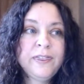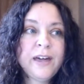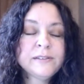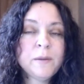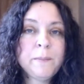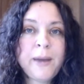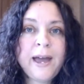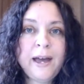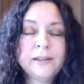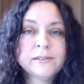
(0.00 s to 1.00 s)
That's a
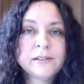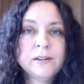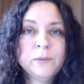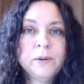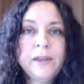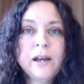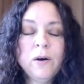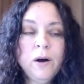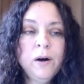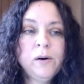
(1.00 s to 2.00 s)
mask. When they
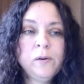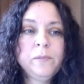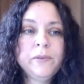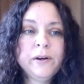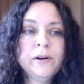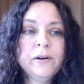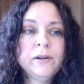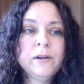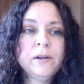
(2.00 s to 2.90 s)
go home, they're